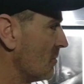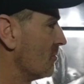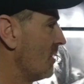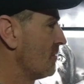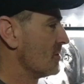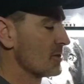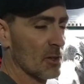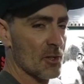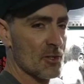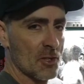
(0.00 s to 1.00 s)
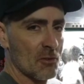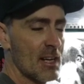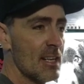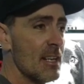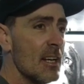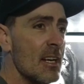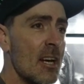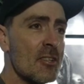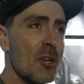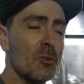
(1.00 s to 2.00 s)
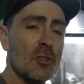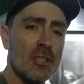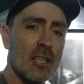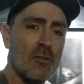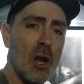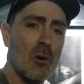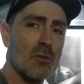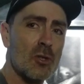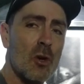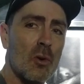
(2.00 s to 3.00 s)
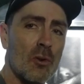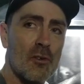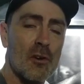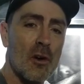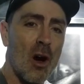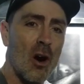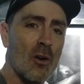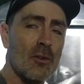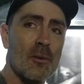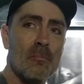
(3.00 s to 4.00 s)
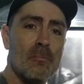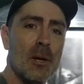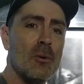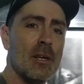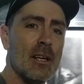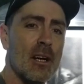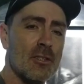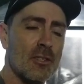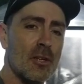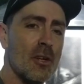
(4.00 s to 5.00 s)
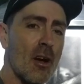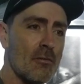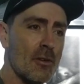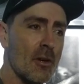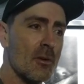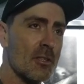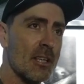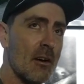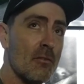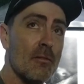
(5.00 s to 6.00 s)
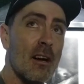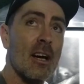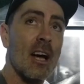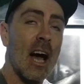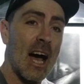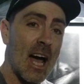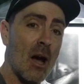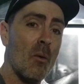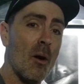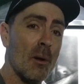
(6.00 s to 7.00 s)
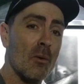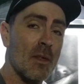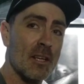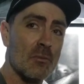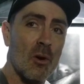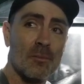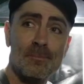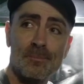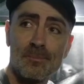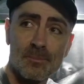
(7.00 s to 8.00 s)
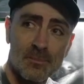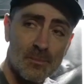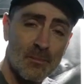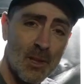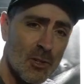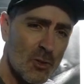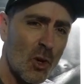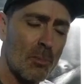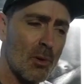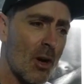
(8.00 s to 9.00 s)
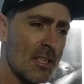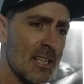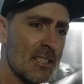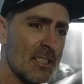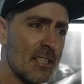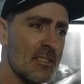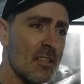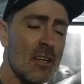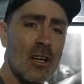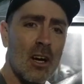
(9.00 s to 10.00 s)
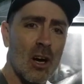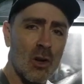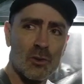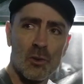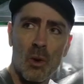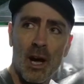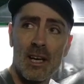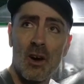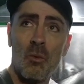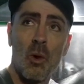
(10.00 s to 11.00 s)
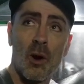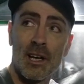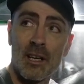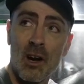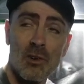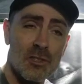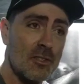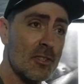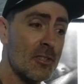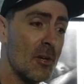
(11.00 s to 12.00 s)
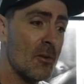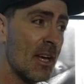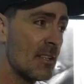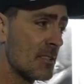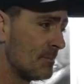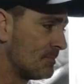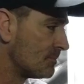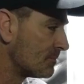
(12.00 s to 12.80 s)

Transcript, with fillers: is from a reference on a screen. So I'm just going to give you a little talk through on building a studio for yourself, how I built this one, sort of price listings along the way on what it costs to do this